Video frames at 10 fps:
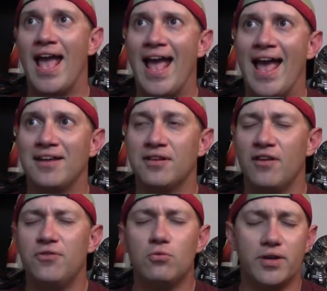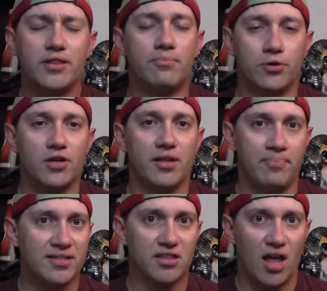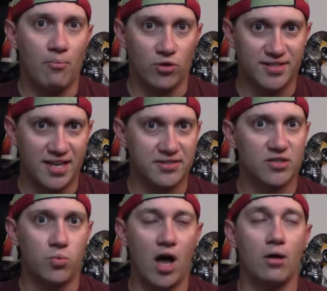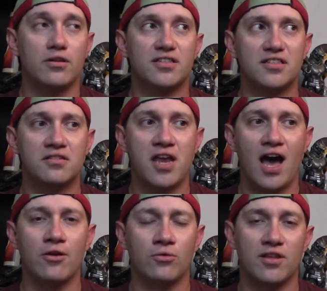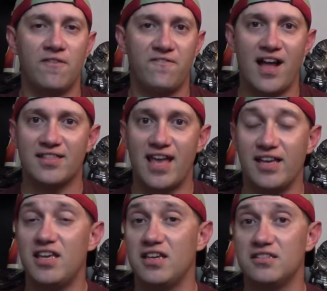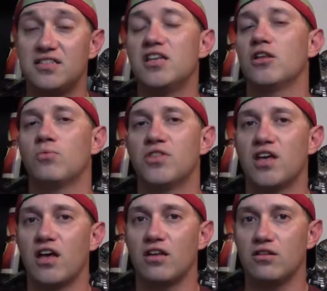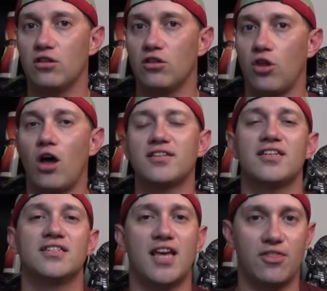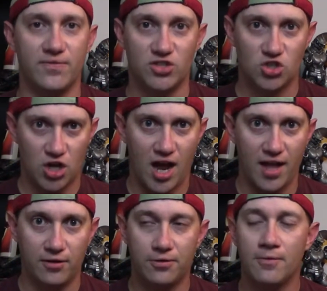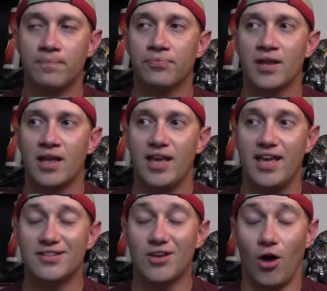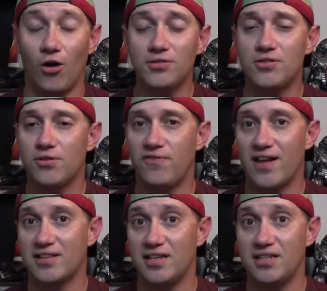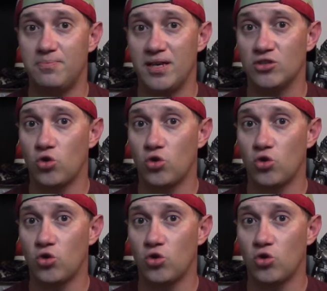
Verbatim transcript: And if you read the book, it makes a lot more sense as well. It's not only the fact that he's dealing with the loss and death of his child, it's also the fact that he's being